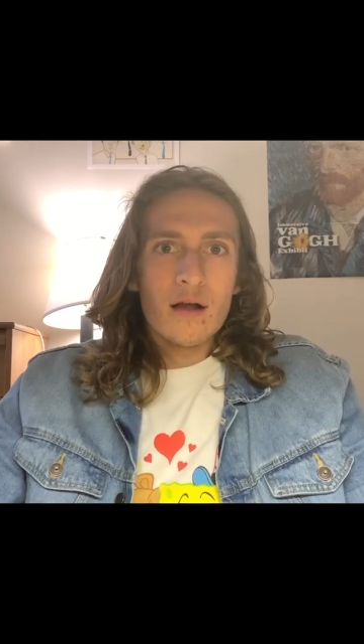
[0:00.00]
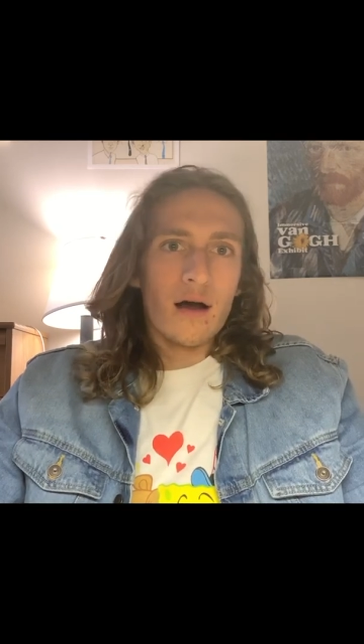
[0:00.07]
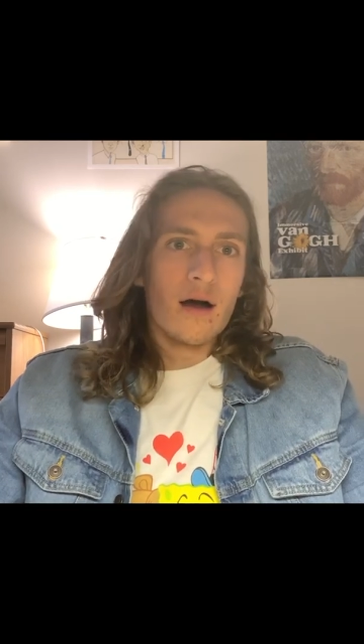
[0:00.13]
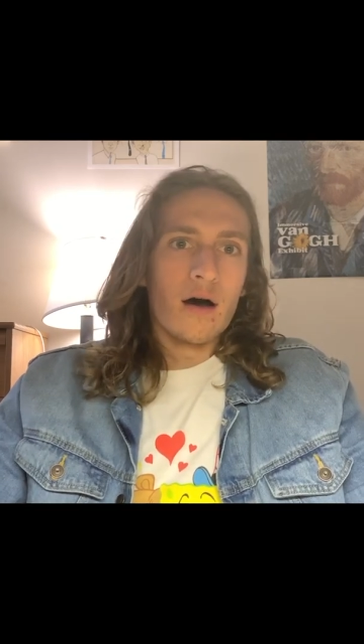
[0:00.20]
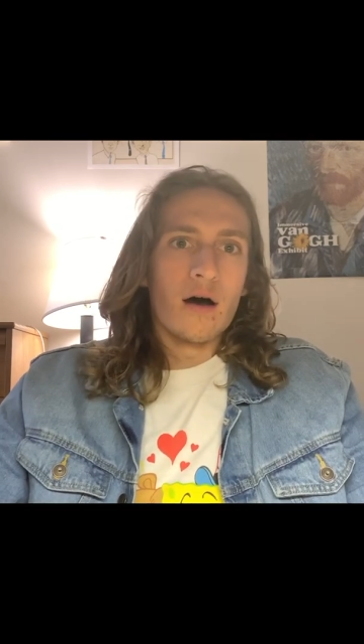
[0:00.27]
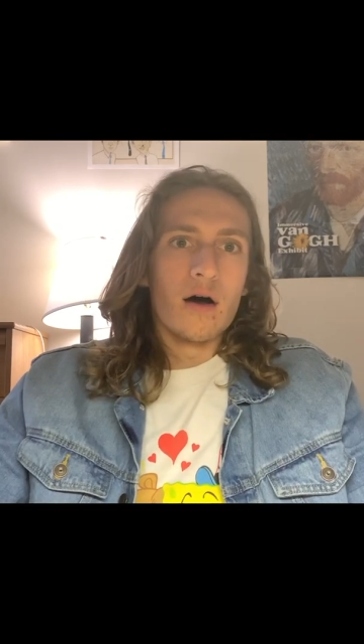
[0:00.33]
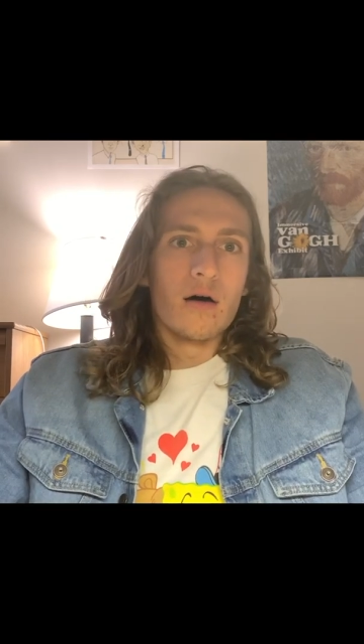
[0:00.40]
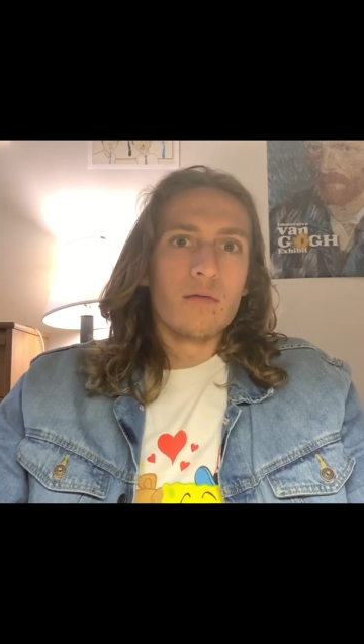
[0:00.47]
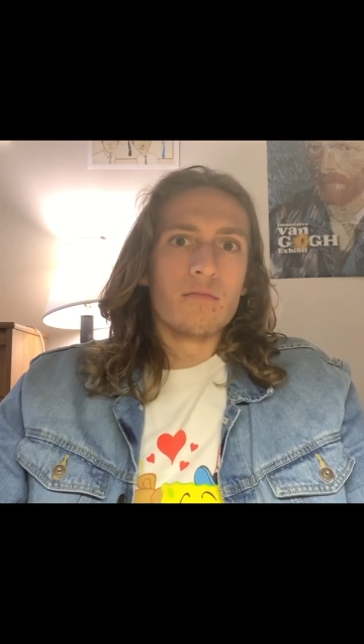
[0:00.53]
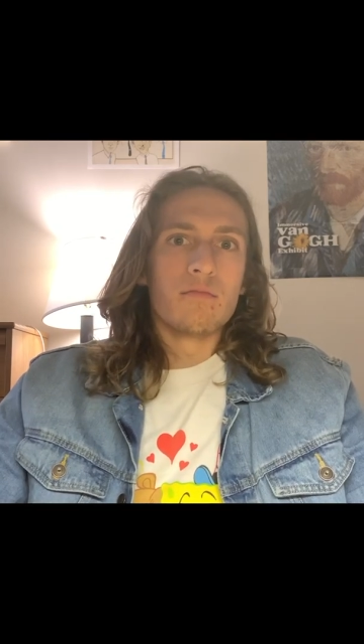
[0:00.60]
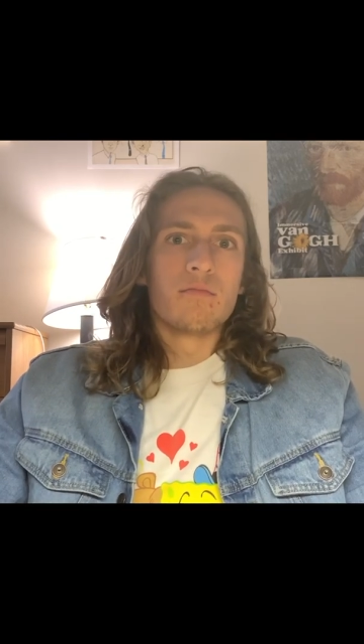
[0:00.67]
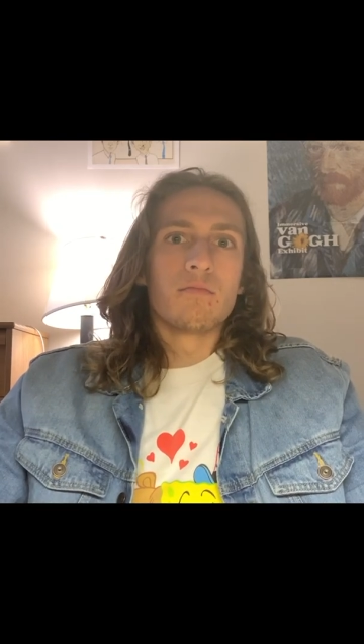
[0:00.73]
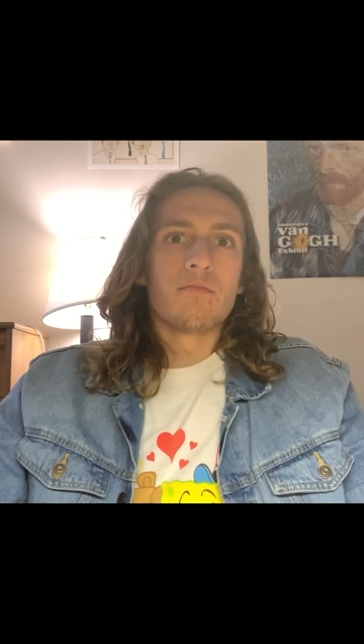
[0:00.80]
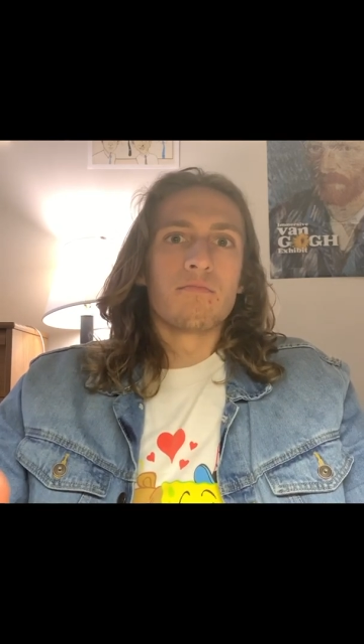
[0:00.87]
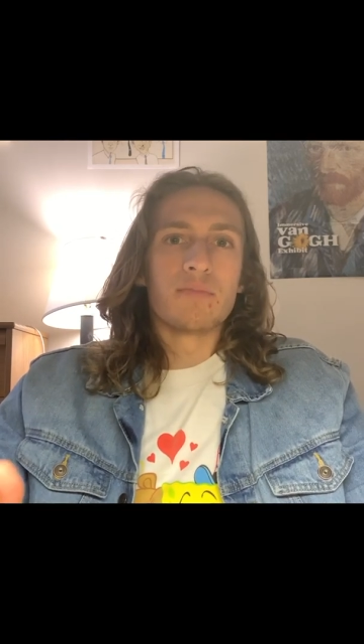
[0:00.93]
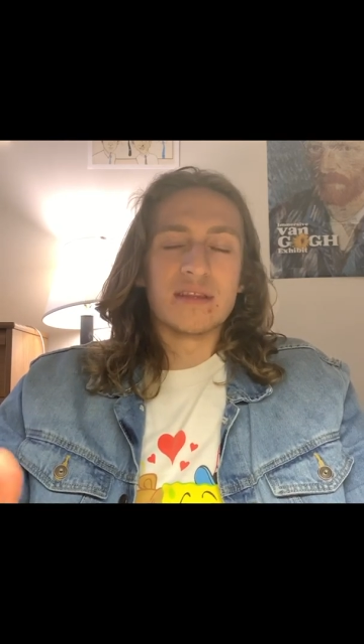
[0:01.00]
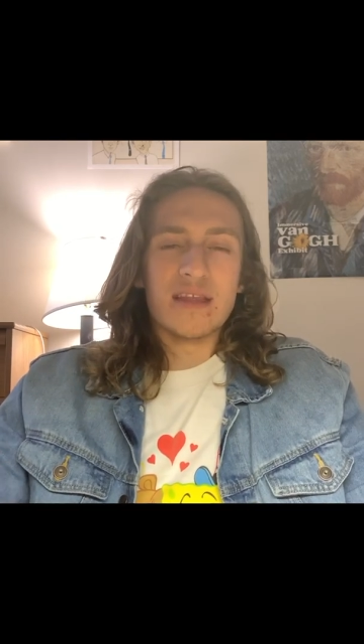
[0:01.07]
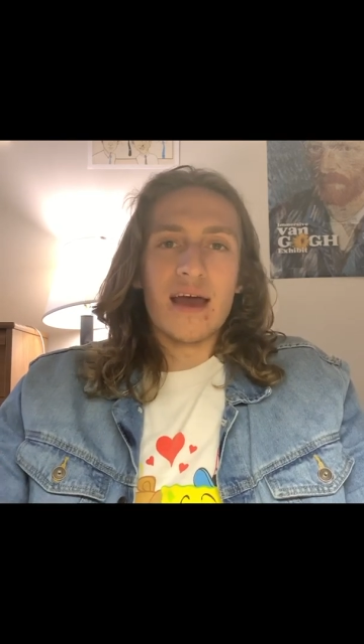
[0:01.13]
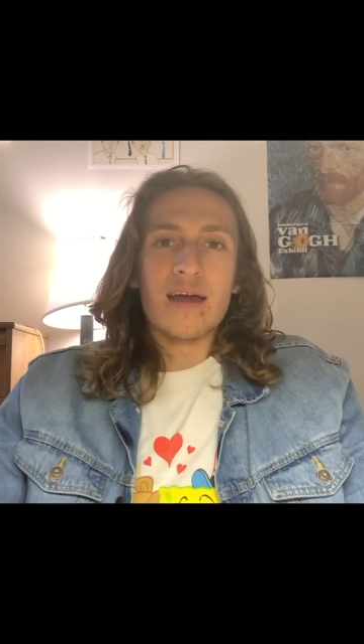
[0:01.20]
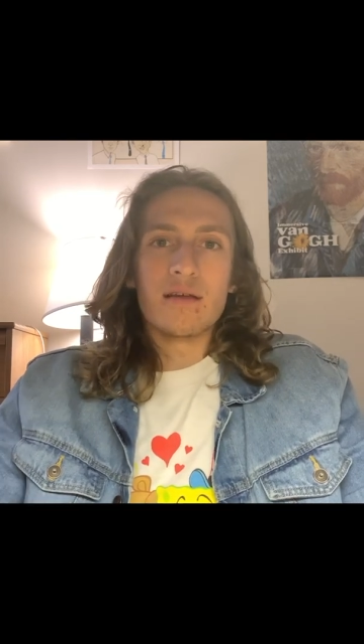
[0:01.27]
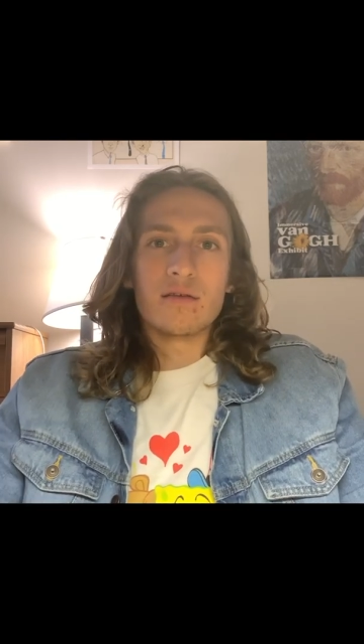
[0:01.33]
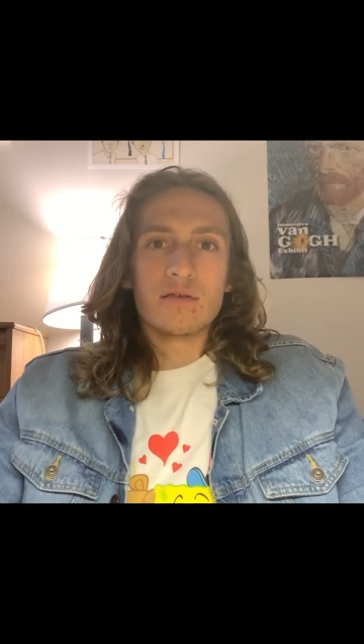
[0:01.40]
but
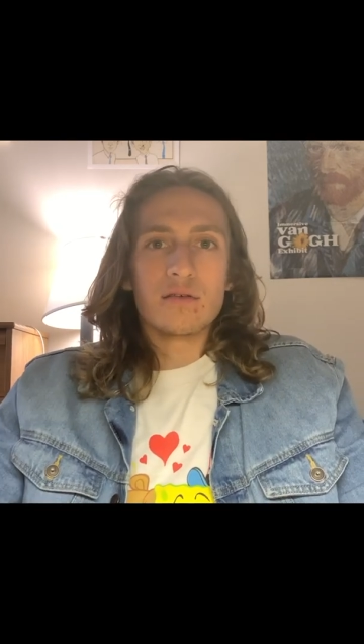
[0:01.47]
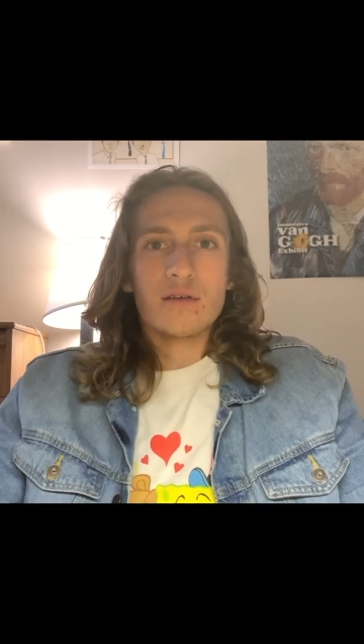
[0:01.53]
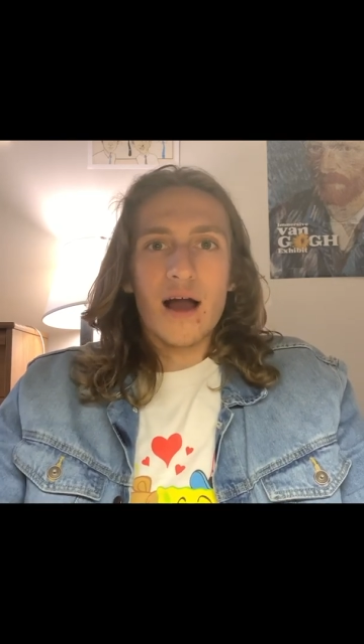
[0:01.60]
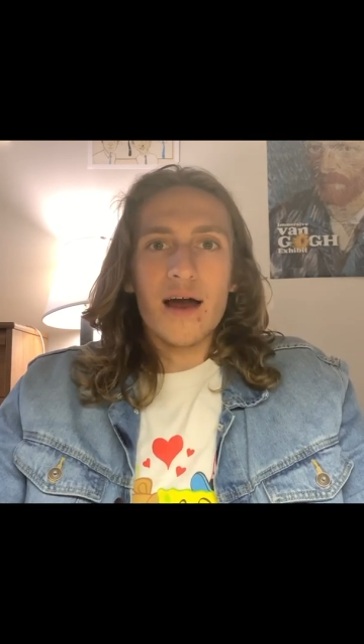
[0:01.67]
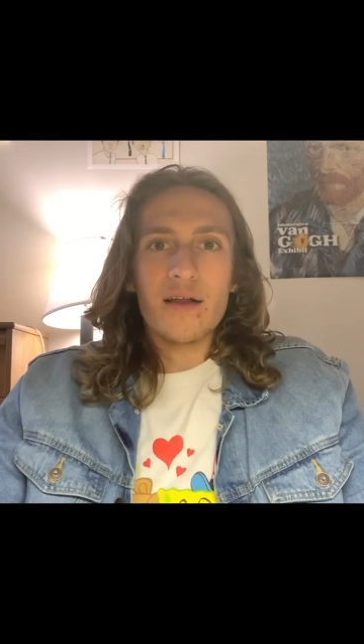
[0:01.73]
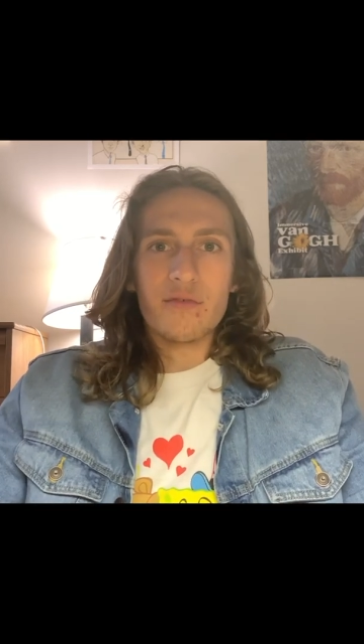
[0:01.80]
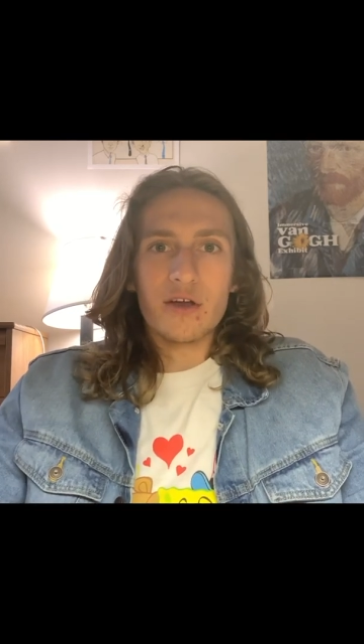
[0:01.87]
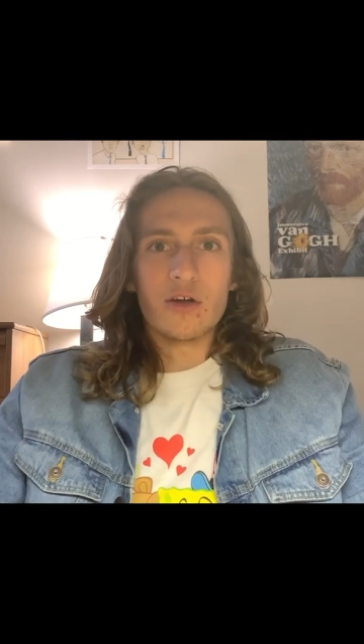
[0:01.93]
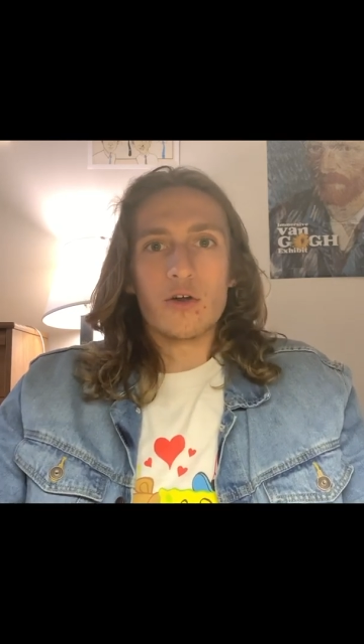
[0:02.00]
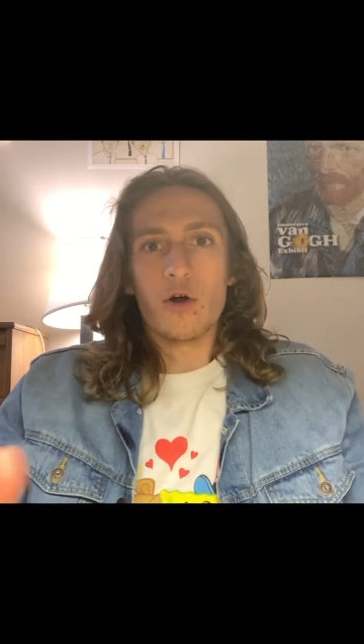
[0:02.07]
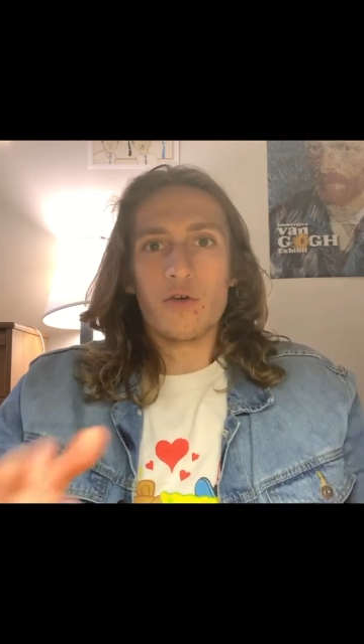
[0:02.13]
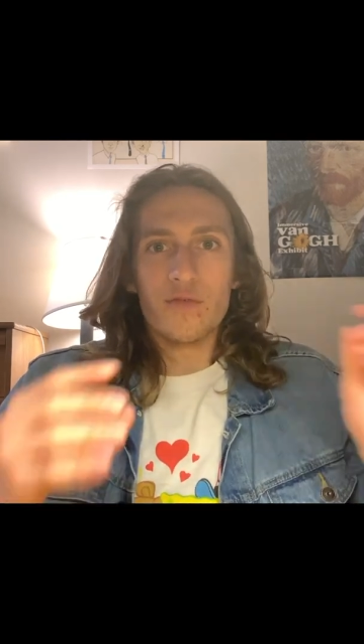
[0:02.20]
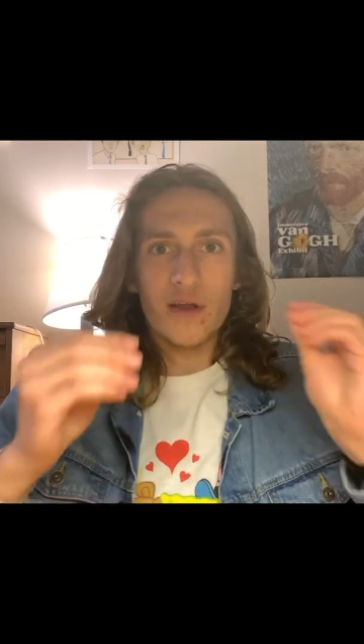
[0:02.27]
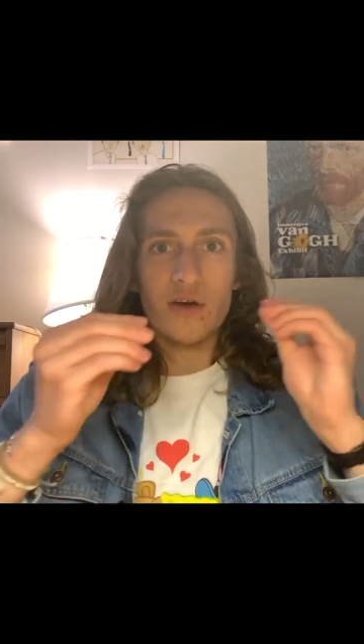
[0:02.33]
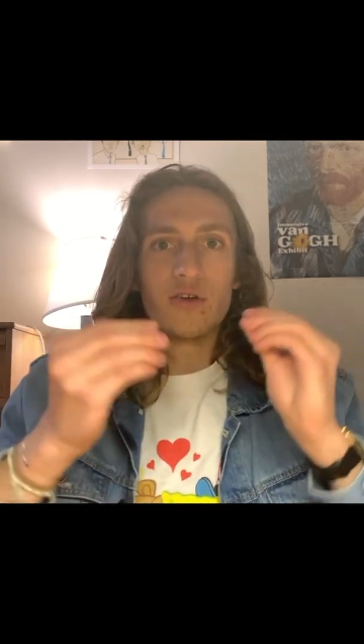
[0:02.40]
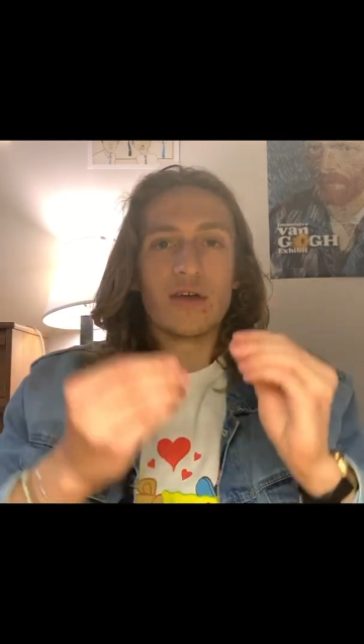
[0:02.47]
then kind of like a Coke Vanilla,